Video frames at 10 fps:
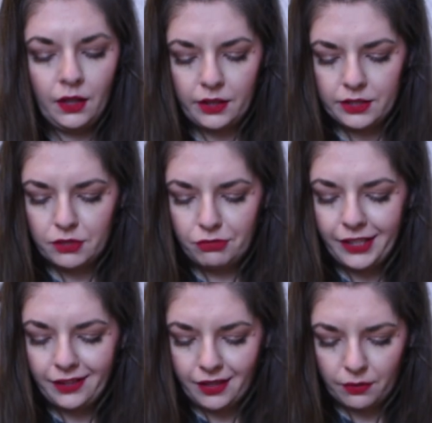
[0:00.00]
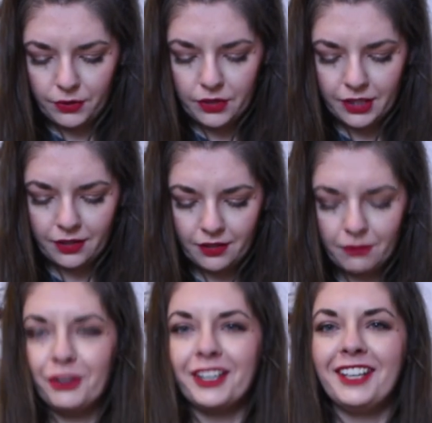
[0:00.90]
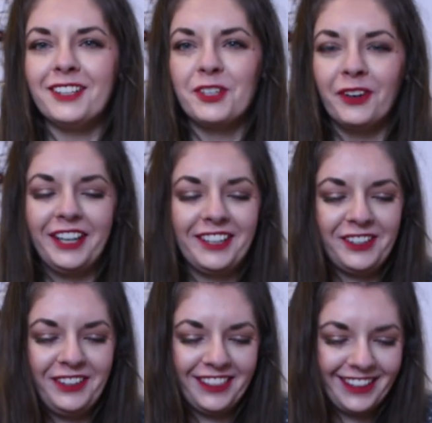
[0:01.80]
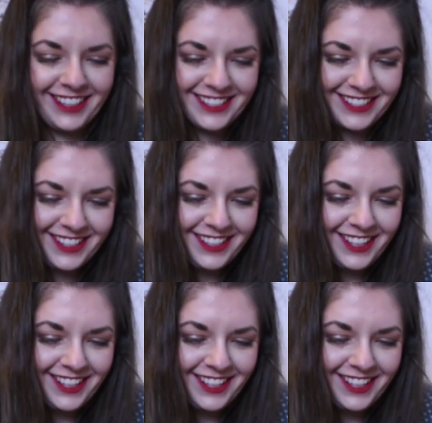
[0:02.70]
This is really therapeutic. I'm really enjoying doing this.